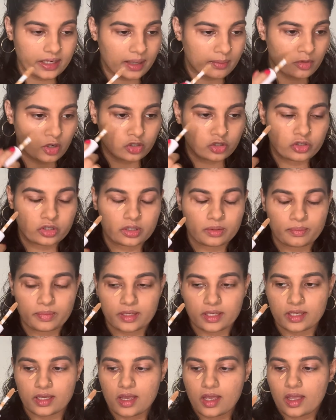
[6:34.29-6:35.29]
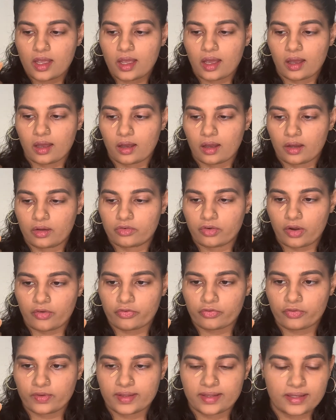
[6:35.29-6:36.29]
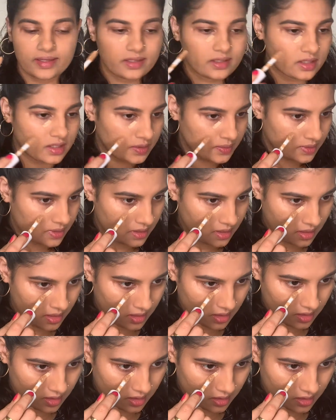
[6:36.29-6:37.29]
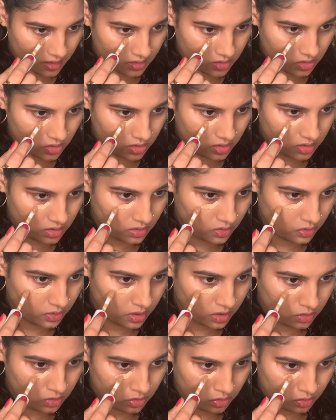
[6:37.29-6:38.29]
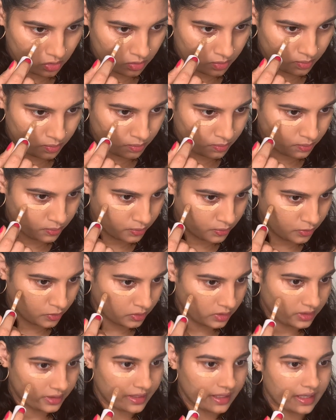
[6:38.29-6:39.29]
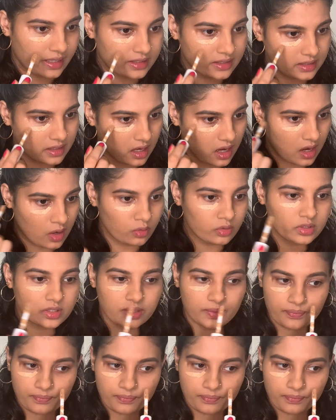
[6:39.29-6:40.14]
I'm not gonna be rough with it. And I'm just going to pull that out.